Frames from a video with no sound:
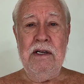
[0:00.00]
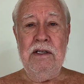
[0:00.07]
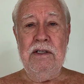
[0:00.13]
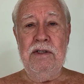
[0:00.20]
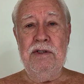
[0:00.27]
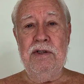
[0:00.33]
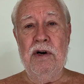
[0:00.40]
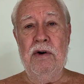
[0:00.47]

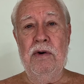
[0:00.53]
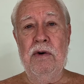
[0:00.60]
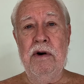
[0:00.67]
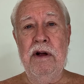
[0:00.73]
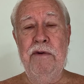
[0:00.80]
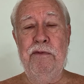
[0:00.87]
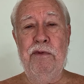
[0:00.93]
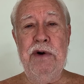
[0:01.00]
So
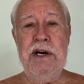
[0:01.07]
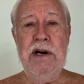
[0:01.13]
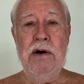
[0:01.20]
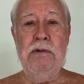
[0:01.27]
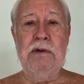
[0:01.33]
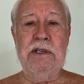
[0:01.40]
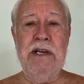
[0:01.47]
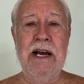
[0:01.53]
if we
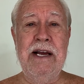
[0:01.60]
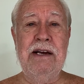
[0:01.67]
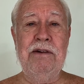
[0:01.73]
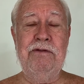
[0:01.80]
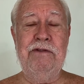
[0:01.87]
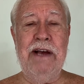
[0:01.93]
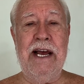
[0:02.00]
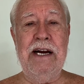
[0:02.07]
don't take
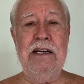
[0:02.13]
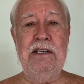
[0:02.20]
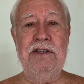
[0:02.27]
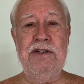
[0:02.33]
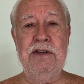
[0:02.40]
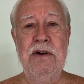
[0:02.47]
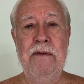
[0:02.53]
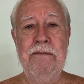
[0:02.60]

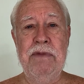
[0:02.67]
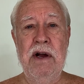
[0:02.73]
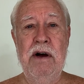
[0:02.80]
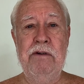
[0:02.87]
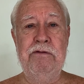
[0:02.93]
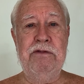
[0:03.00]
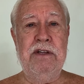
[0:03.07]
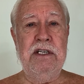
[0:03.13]
advantage
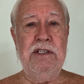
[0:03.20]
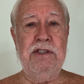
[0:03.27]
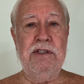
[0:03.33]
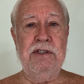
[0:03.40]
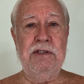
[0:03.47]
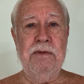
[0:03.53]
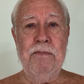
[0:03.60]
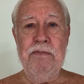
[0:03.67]
of
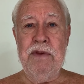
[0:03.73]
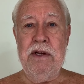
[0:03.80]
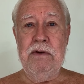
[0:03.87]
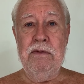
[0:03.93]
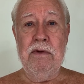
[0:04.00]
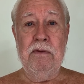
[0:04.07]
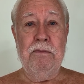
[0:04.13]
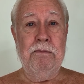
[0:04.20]
this,
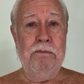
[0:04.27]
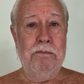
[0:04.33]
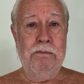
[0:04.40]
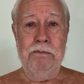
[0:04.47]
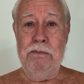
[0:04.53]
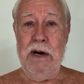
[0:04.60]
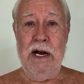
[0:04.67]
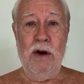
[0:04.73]

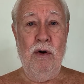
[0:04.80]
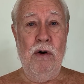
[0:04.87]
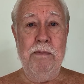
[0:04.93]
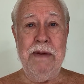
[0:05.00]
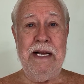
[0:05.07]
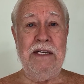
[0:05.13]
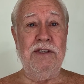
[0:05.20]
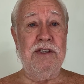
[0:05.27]
by all
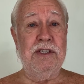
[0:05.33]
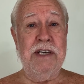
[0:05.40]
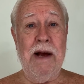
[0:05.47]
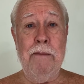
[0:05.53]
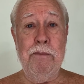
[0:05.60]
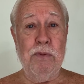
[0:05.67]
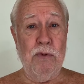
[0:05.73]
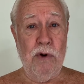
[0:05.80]
means,
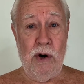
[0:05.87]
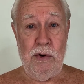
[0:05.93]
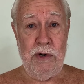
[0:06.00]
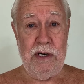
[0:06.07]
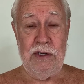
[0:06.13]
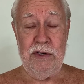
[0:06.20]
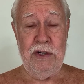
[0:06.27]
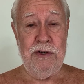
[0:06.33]

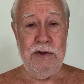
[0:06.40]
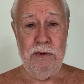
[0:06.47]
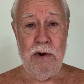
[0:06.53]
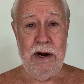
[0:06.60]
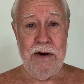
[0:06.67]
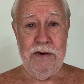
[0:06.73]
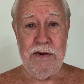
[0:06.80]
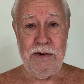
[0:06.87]
temporary
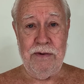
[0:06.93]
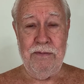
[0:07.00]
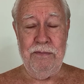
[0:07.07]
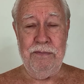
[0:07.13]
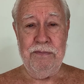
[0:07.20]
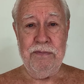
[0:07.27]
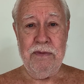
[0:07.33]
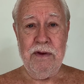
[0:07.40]
situation
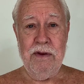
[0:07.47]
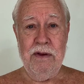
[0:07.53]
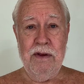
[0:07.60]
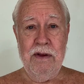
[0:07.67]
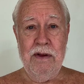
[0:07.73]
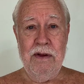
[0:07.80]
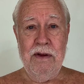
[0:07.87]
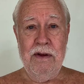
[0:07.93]

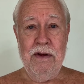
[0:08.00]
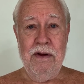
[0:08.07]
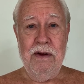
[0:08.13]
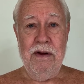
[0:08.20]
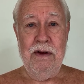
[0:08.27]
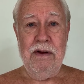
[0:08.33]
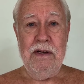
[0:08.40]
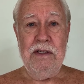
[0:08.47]

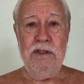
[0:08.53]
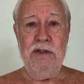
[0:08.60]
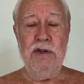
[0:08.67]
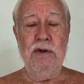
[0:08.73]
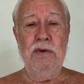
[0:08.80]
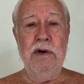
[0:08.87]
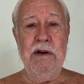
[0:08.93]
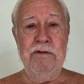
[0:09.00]

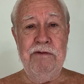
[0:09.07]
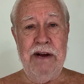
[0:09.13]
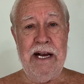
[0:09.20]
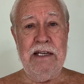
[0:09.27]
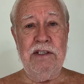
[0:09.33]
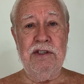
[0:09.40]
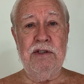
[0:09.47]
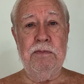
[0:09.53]
to
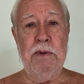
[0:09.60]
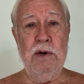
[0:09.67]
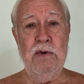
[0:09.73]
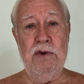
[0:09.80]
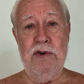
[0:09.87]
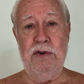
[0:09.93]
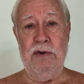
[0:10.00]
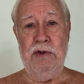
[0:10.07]
advance
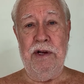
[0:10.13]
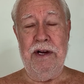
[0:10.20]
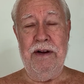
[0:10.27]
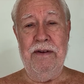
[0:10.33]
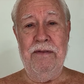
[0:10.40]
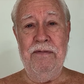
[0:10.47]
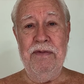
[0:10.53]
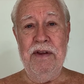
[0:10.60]
spiritually,
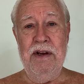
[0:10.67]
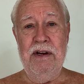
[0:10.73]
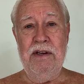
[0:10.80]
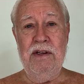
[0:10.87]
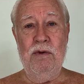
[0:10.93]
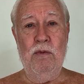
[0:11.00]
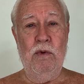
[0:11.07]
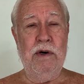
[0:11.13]

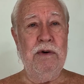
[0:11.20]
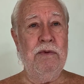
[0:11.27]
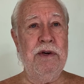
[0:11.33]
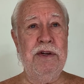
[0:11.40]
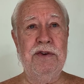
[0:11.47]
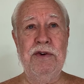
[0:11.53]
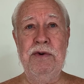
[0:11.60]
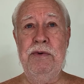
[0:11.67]
what are we
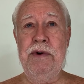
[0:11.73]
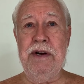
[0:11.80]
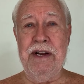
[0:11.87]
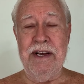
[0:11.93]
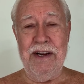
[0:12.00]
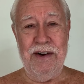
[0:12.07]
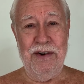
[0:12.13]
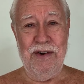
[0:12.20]
doing
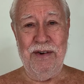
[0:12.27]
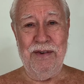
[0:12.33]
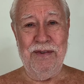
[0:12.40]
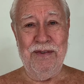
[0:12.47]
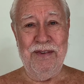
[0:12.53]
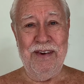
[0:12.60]
here?